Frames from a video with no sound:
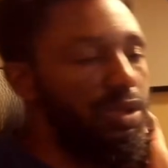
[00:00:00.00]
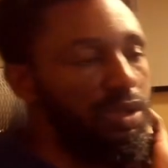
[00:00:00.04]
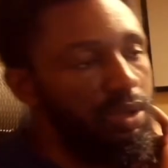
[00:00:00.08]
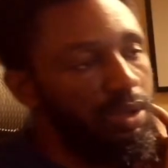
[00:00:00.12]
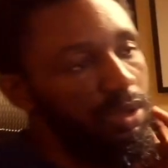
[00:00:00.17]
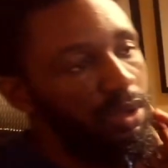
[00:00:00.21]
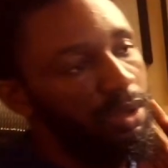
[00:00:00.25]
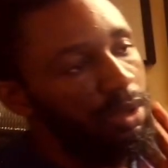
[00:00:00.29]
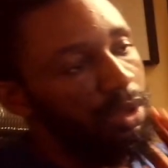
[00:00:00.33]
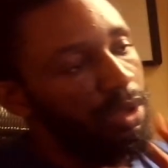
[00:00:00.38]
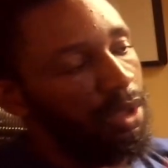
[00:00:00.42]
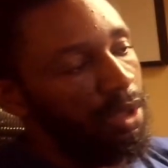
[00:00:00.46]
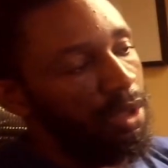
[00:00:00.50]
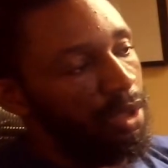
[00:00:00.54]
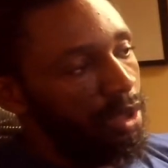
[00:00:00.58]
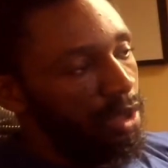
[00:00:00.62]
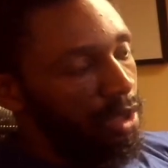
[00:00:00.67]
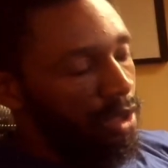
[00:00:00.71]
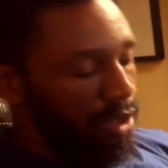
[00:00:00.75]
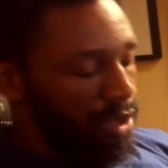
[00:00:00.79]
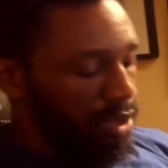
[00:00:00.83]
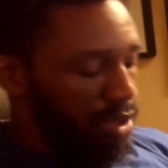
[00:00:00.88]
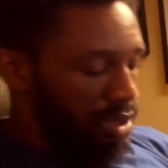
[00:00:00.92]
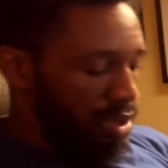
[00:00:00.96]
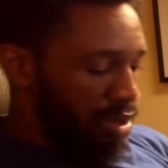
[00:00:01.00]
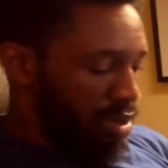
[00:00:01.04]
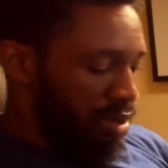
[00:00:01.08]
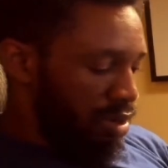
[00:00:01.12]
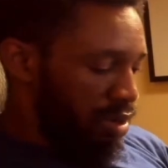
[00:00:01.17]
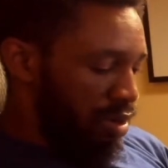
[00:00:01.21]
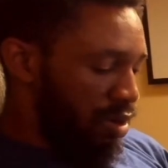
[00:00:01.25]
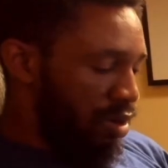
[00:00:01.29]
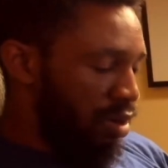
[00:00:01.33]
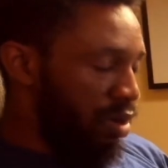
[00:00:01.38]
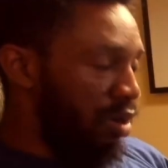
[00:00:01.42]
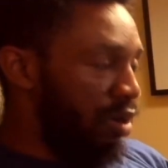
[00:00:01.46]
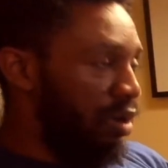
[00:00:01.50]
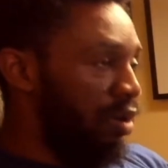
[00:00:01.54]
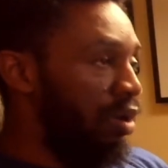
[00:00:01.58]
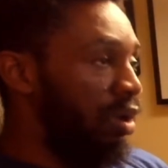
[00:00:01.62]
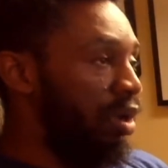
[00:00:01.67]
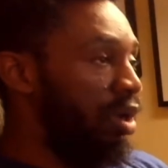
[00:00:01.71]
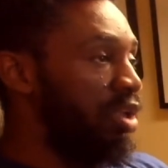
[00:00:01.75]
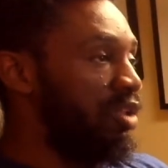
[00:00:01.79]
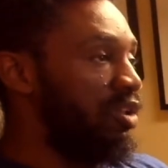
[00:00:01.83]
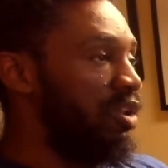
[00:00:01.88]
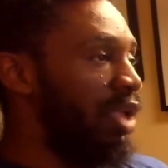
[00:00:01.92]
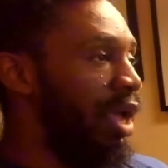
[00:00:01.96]
Okay. We
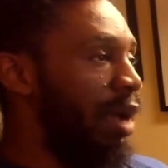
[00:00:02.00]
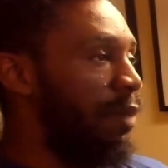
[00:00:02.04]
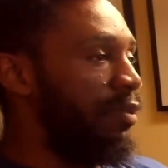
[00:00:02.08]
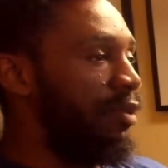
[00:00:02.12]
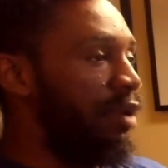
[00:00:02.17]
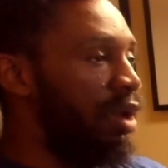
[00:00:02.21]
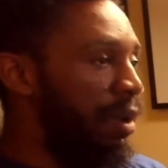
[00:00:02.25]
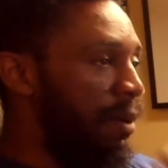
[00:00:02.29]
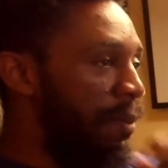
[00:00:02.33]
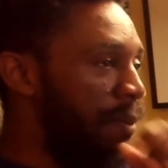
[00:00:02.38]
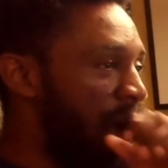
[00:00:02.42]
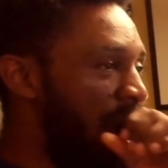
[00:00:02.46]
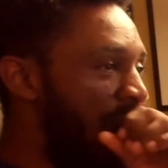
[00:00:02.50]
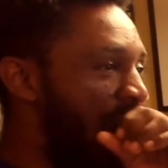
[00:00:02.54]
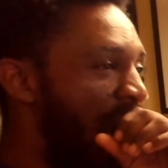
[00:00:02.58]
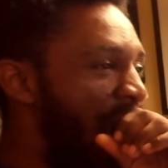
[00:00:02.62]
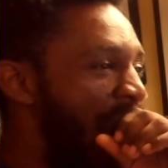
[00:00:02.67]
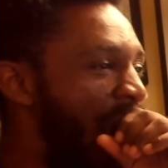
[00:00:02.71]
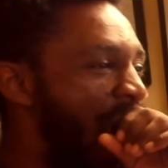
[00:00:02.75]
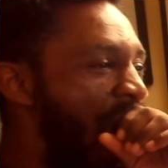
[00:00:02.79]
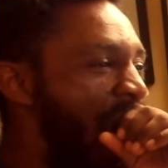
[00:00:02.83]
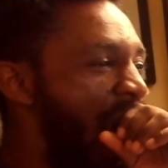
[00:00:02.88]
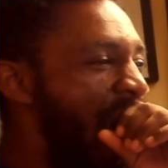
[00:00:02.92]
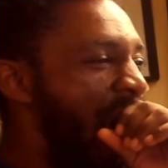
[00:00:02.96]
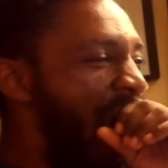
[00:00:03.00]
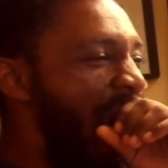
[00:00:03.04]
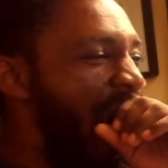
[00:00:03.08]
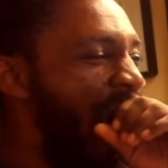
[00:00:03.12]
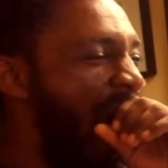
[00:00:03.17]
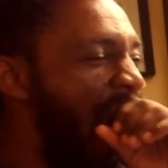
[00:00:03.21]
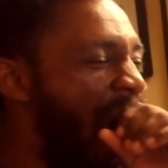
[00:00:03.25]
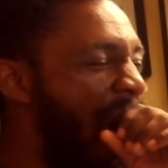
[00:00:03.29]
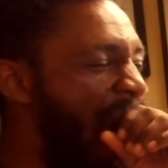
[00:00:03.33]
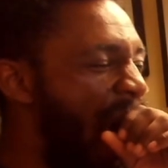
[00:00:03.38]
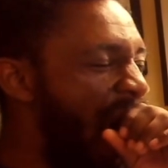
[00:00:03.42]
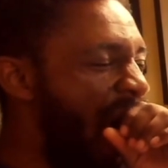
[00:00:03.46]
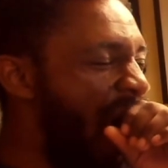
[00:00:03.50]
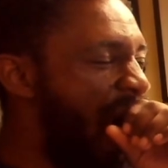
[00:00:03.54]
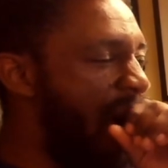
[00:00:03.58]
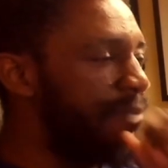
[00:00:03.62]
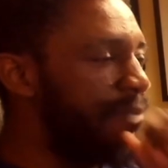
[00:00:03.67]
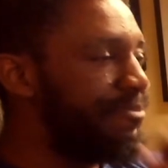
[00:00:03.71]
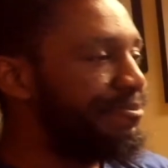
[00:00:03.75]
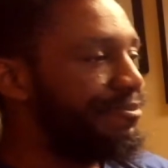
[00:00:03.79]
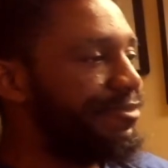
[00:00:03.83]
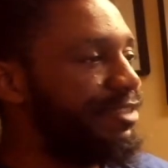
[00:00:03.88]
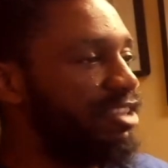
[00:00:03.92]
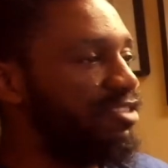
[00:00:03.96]
will look into that problem
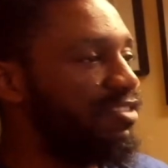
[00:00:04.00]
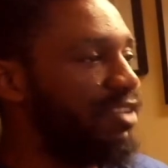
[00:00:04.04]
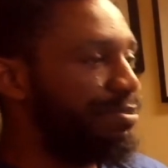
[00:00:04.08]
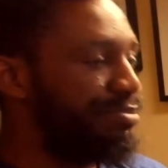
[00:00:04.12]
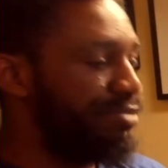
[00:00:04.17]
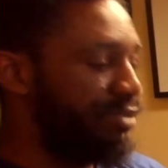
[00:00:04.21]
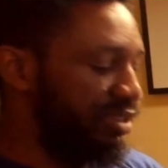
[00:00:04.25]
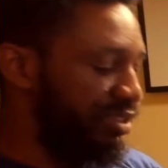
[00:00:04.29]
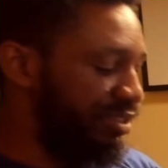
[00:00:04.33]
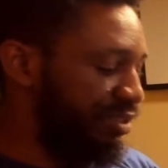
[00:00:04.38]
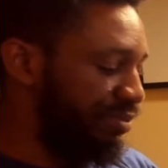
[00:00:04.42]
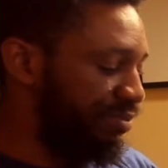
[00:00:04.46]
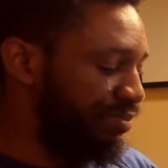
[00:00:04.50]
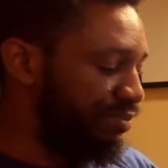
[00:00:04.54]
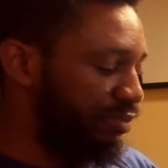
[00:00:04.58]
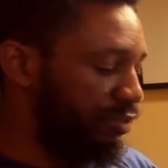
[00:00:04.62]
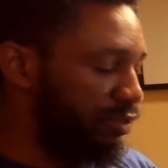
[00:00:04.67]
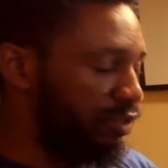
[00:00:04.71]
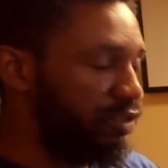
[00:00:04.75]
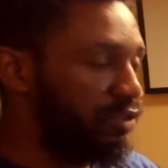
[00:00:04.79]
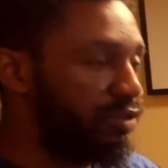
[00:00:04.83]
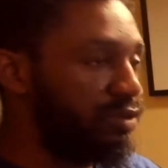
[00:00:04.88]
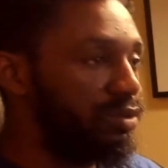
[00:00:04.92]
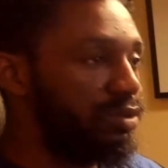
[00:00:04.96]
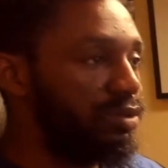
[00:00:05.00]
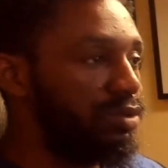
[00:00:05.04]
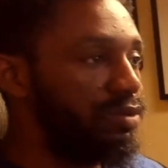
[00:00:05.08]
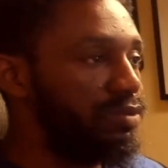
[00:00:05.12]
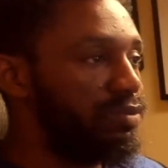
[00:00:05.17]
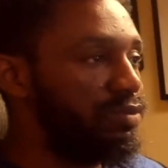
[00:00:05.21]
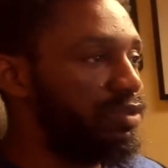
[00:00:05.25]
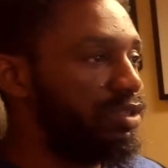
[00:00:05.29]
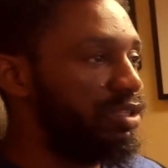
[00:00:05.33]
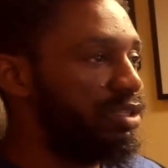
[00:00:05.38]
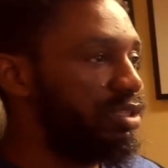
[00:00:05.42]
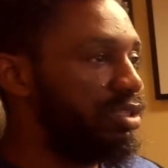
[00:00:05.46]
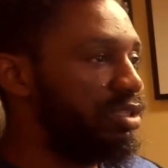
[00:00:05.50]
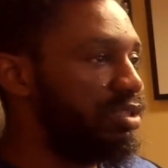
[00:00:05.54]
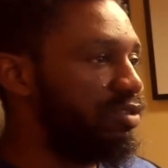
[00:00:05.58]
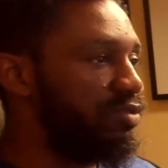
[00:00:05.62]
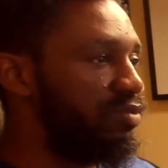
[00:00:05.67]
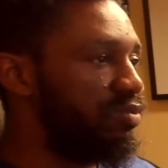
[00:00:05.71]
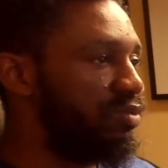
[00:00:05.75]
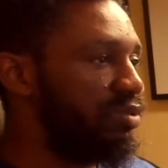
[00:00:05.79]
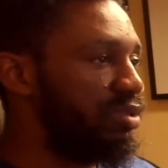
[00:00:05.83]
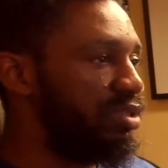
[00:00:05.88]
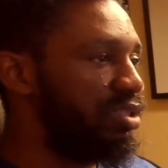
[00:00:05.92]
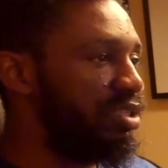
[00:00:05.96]
separately. So within
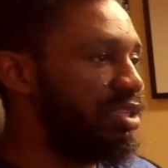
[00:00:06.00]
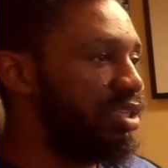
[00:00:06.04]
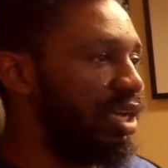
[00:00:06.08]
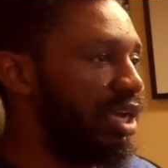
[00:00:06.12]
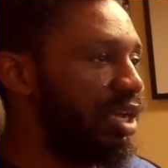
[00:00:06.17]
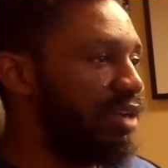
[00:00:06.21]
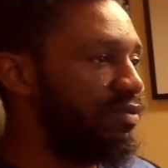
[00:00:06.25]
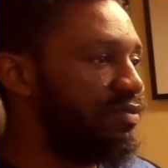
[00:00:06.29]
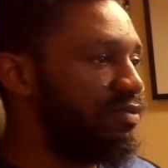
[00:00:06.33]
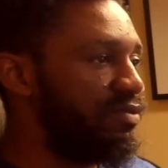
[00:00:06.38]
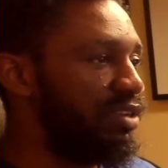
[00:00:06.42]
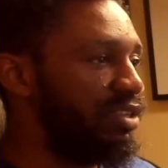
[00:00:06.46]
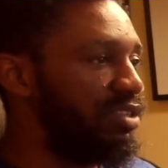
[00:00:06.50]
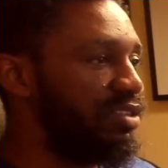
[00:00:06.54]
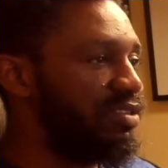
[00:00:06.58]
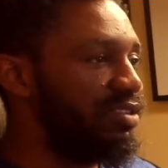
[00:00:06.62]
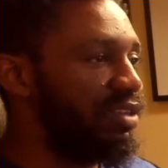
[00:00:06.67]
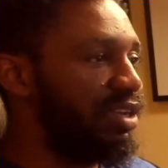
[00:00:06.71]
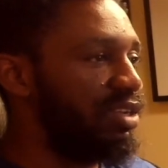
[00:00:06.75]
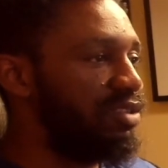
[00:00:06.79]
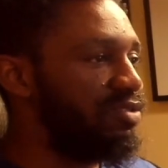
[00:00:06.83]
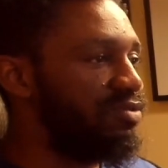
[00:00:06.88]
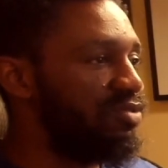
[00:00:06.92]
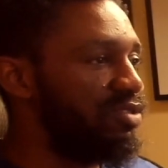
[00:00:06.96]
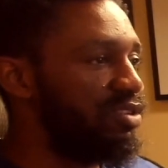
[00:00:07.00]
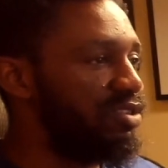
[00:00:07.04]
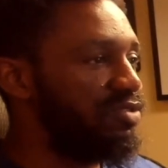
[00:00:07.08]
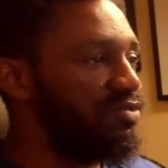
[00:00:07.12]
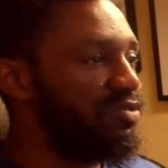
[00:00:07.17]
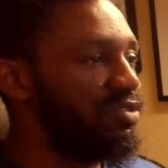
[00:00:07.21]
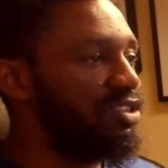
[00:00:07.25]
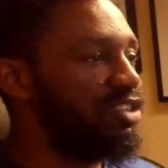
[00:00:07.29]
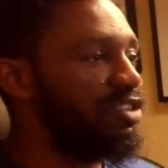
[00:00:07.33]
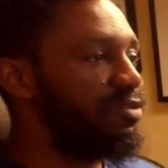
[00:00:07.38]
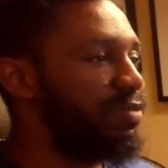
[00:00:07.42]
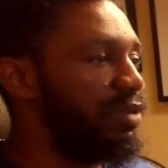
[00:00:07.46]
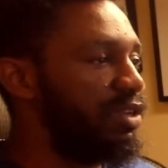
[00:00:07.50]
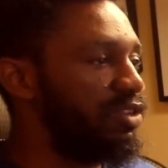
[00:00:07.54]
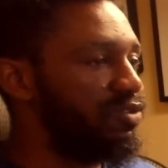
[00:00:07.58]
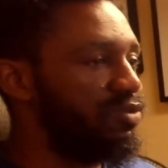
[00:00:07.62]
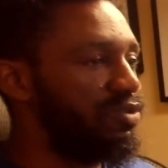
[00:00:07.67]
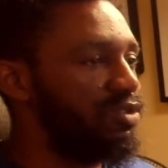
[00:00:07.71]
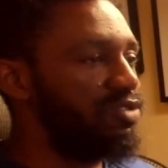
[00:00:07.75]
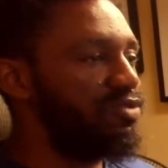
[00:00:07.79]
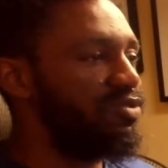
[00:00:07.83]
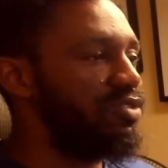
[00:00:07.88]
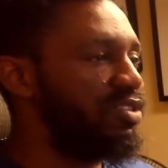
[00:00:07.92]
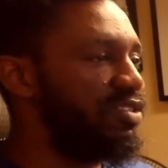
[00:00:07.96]
this, we need the Redis address, Redis
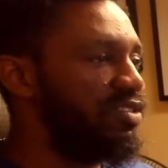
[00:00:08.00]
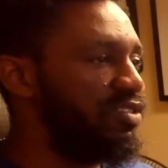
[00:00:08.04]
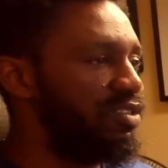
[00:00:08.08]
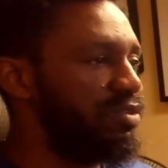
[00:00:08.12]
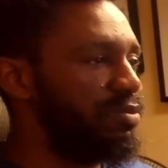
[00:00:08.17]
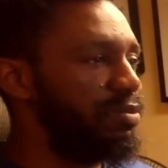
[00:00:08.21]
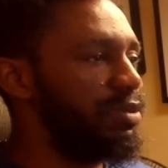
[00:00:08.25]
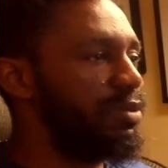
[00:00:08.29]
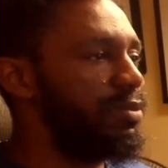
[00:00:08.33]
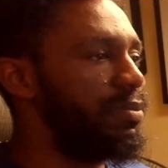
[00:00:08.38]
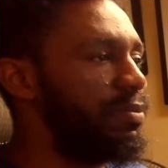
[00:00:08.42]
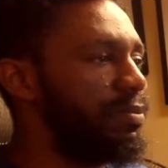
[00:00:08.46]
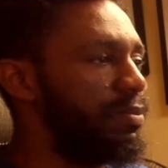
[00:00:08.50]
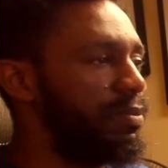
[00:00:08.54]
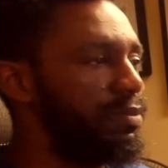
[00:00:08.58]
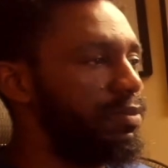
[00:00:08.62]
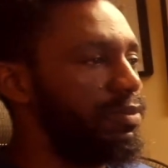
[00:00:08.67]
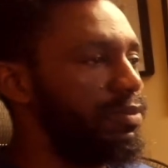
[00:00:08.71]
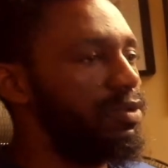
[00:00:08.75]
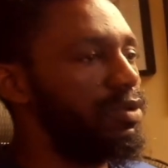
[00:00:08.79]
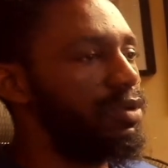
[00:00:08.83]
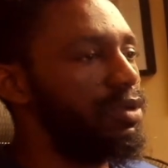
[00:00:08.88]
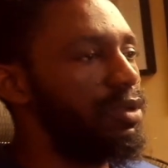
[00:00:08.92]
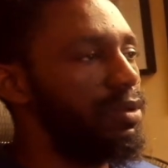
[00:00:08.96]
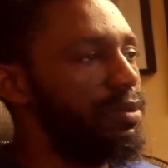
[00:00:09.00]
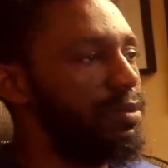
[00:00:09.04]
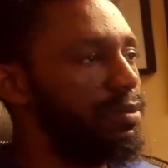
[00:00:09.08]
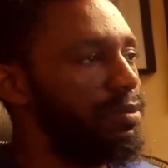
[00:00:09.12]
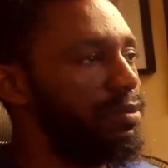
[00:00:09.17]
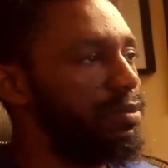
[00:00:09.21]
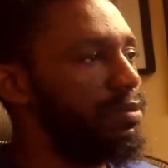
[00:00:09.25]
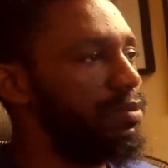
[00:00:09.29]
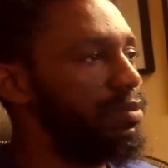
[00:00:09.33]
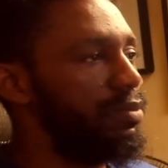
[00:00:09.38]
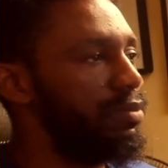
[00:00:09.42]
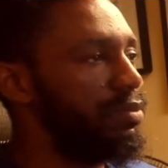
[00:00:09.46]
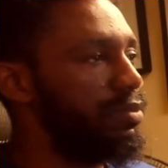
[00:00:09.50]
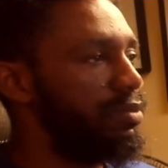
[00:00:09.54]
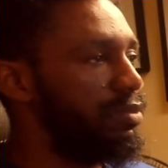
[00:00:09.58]
password, Redis DB. Okay.